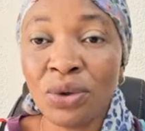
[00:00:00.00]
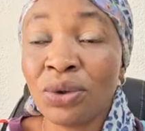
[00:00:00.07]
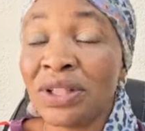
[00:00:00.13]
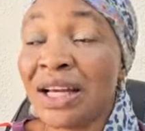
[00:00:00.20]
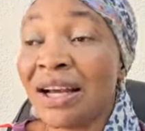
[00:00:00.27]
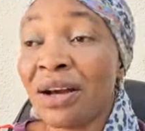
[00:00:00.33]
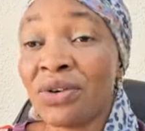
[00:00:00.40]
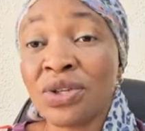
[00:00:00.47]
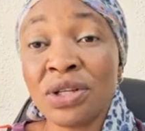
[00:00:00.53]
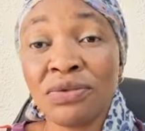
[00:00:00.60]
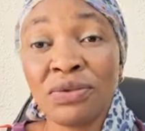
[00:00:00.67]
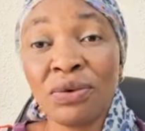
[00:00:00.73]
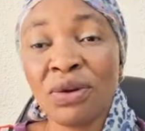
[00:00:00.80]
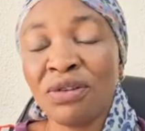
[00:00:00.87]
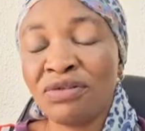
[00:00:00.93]
Though the house
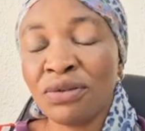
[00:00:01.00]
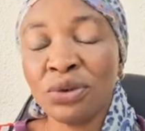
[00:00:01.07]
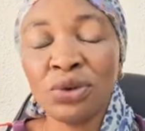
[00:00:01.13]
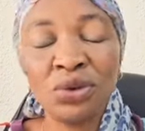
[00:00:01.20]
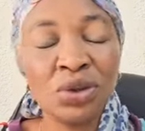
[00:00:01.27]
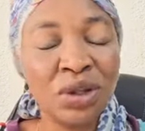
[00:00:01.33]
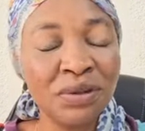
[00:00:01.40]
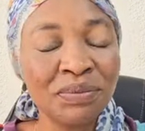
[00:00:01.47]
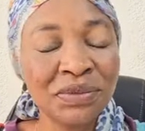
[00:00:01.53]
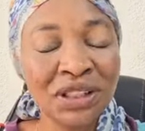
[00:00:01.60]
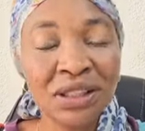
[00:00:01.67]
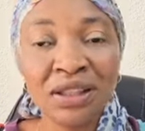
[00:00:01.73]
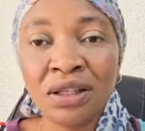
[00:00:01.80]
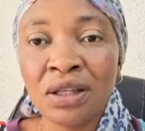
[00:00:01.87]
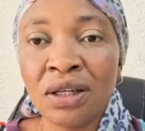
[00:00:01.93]
is full of food, you
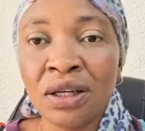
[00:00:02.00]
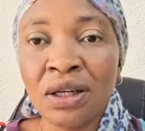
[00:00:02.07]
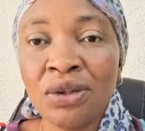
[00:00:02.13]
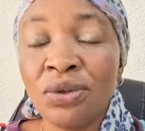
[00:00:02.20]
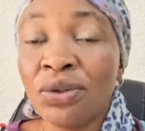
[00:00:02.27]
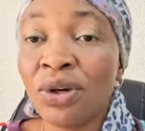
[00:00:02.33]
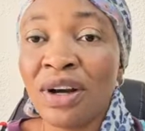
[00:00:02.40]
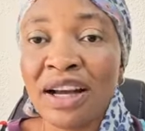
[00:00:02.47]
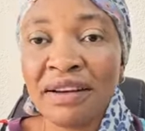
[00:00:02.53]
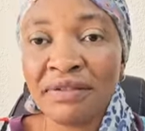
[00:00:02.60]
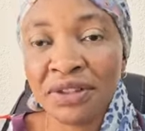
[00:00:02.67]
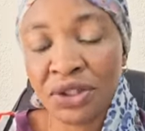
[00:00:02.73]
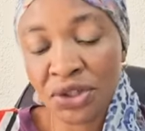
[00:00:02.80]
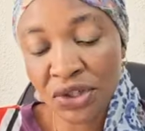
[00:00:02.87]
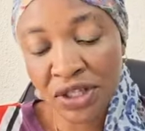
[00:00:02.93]
don't
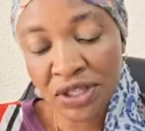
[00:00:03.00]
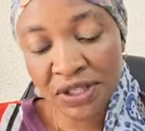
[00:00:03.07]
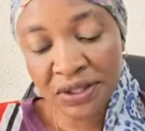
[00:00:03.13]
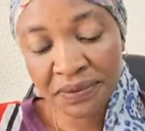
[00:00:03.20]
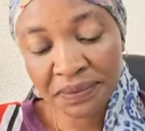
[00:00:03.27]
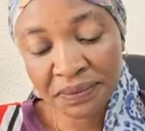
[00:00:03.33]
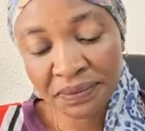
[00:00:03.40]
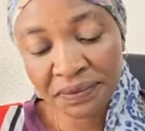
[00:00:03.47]
have interest.